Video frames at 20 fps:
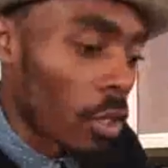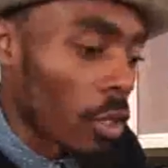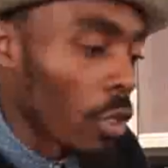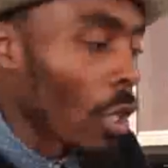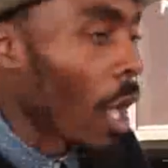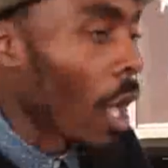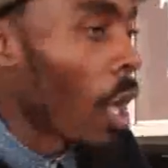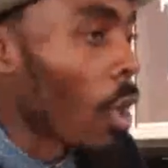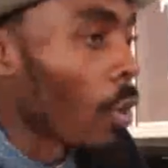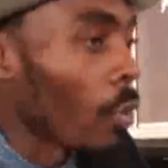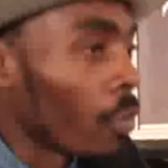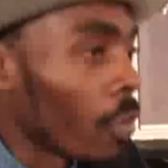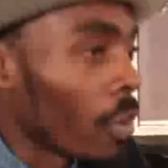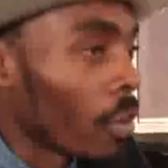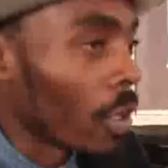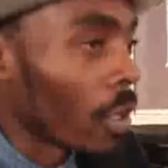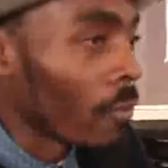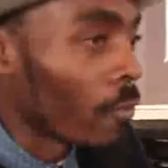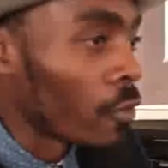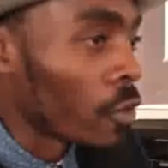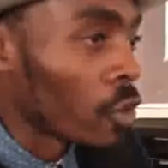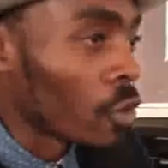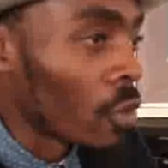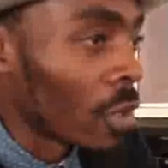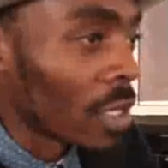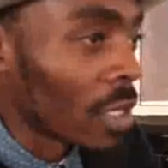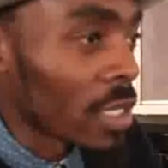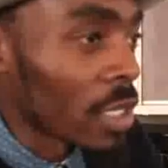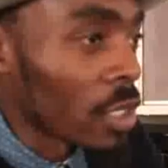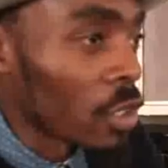how if you should
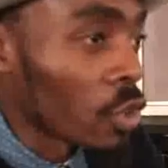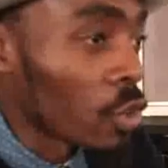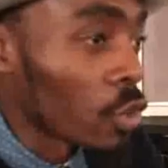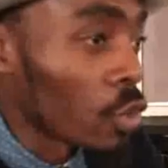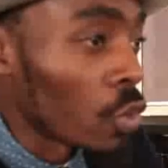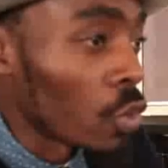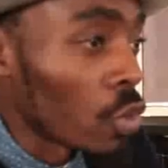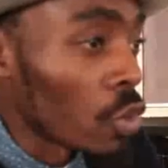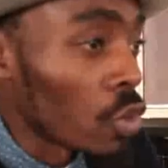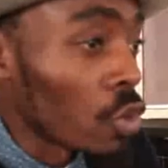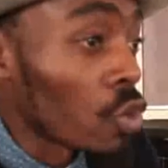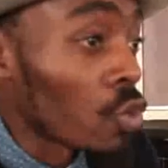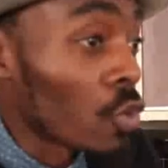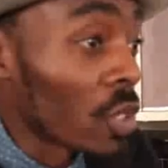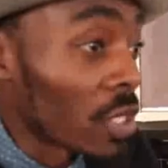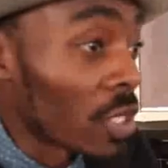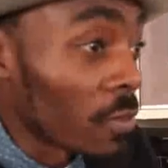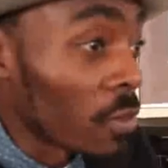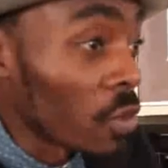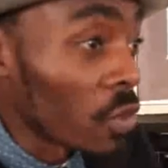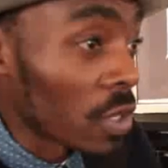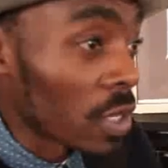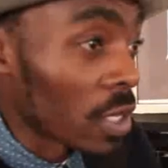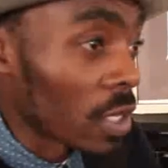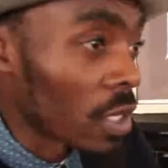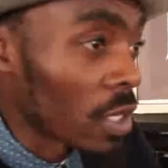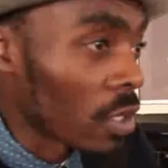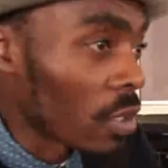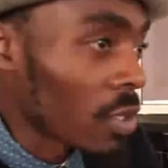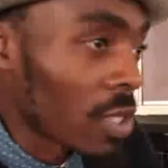listen to street music,
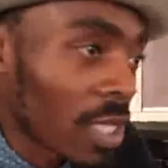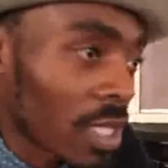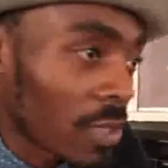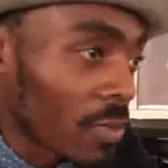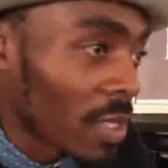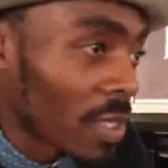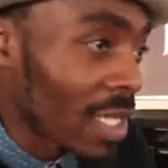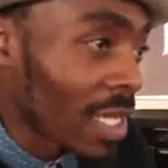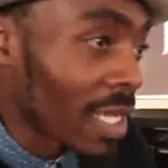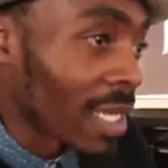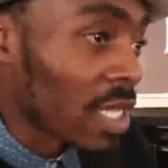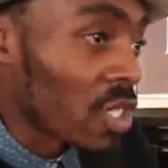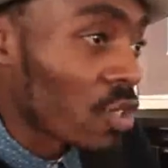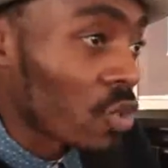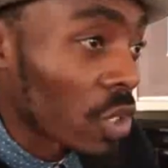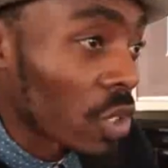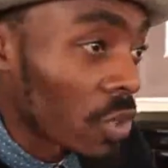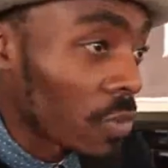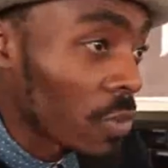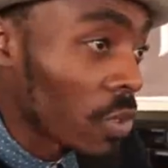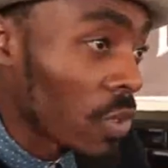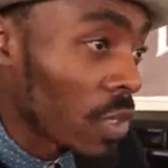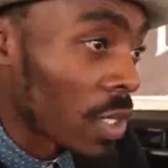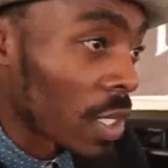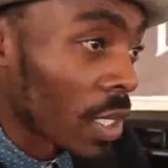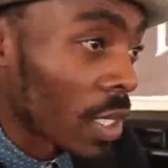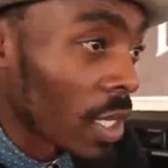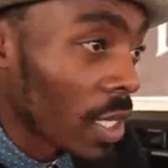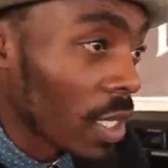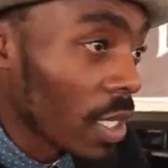because that's basically street
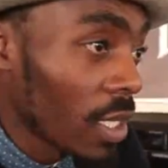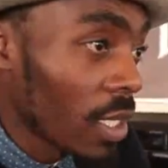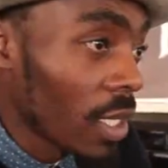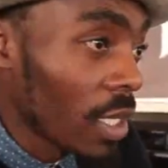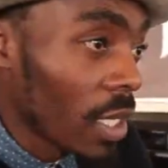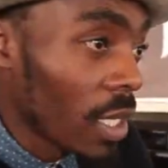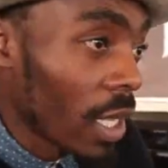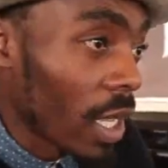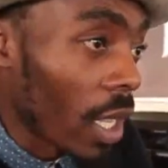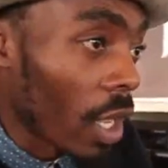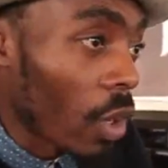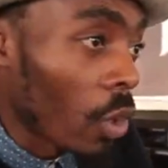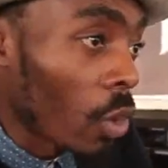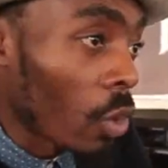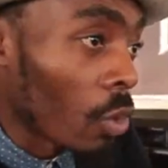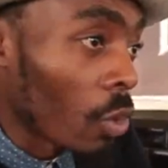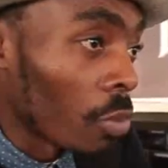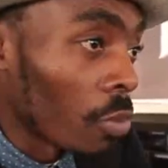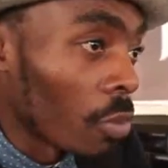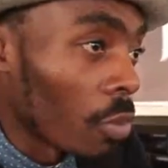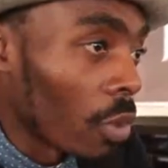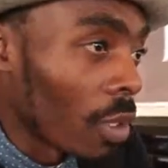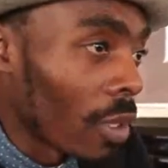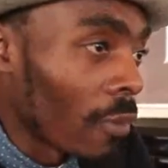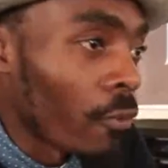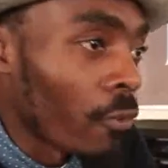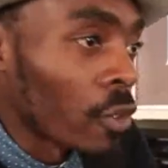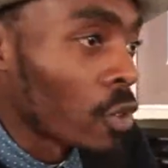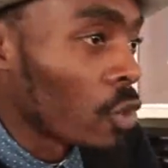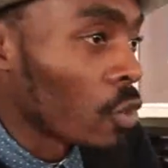music, or
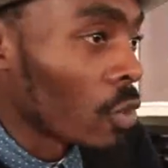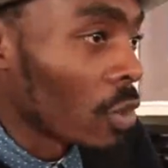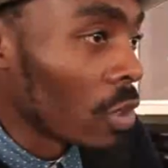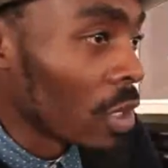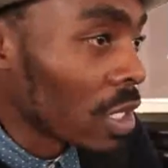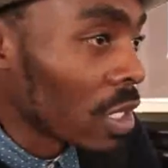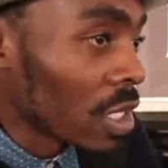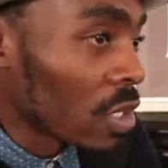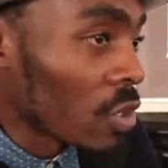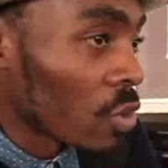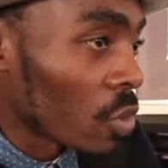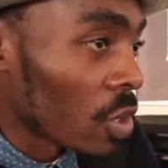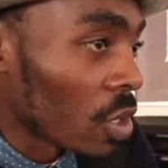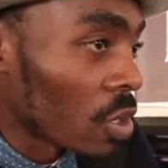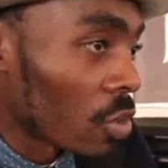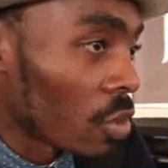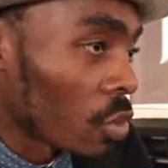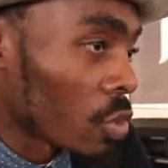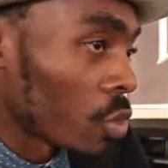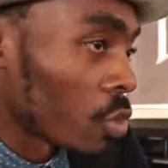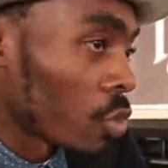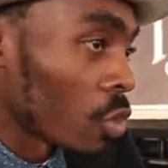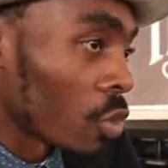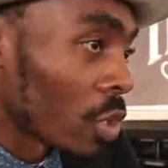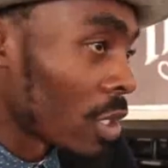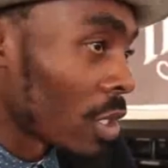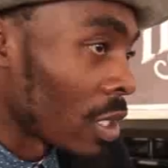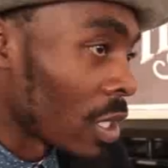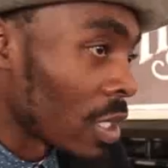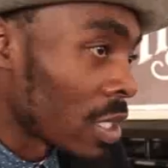if you should listen to it or
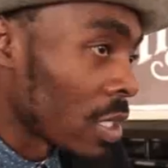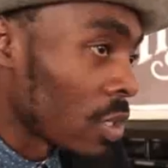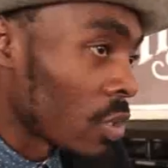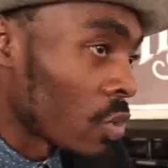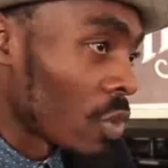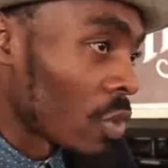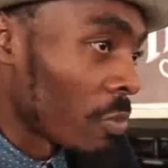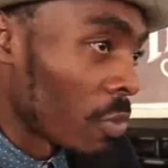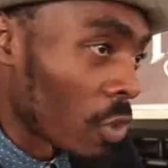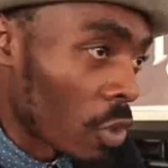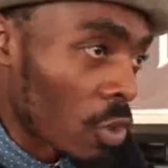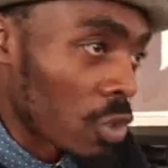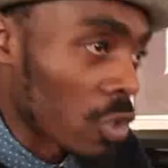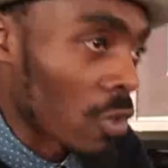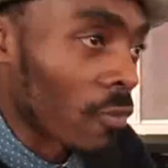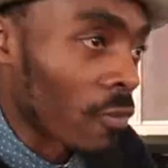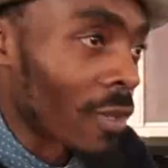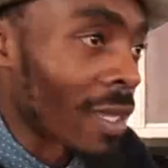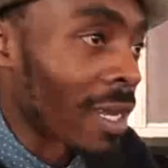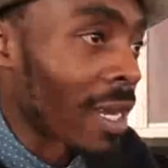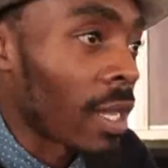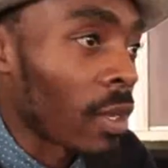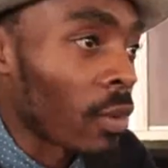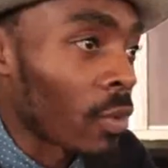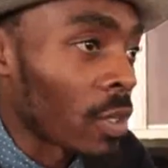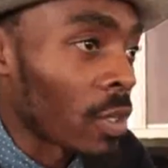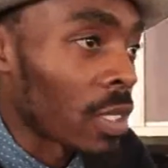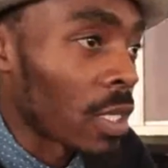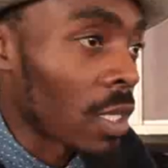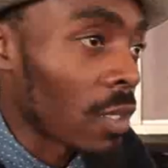shouldn't listen to it because of the
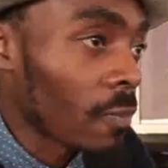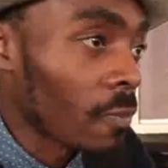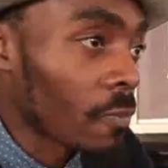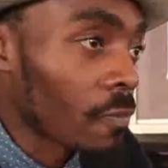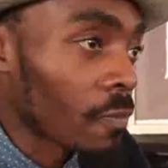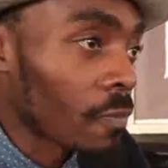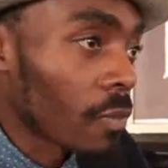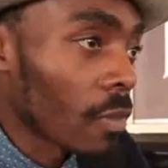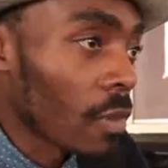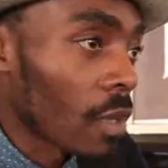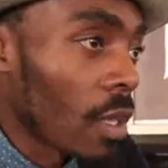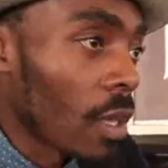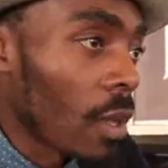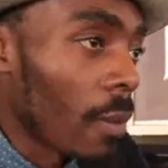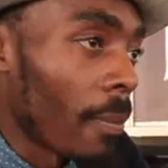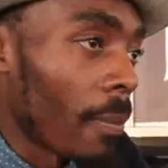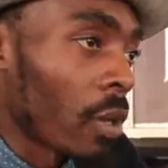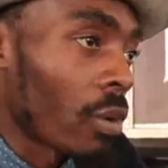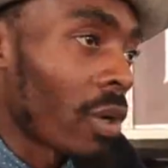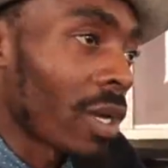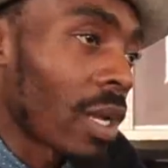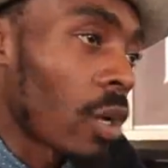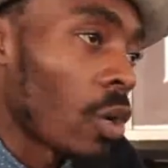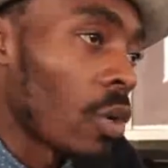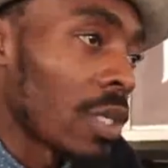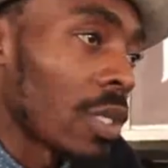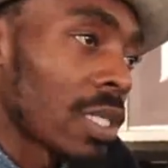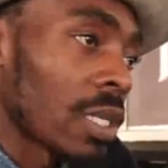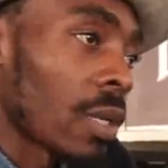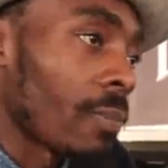language. But what I
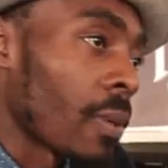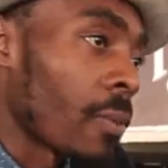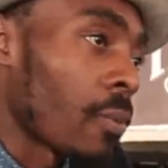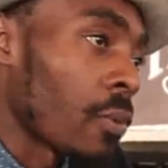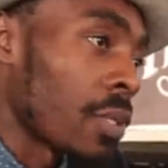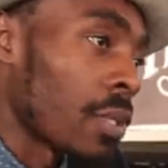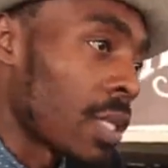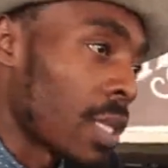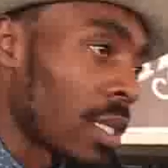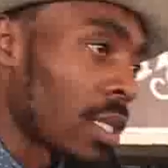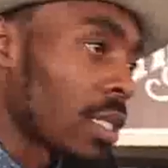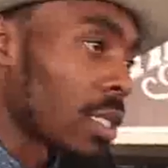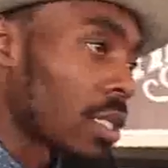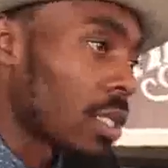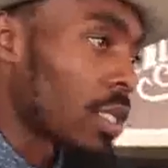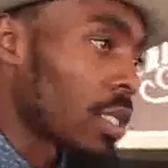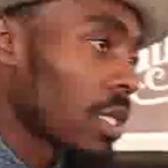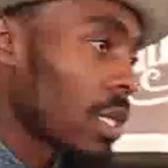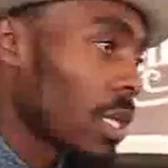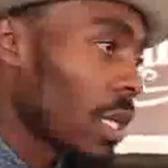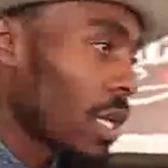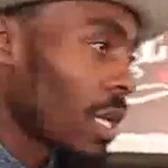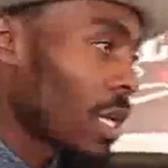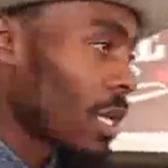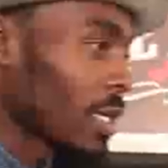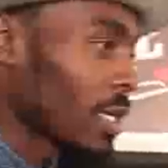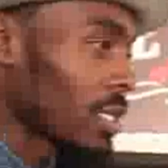always tell people is that, like,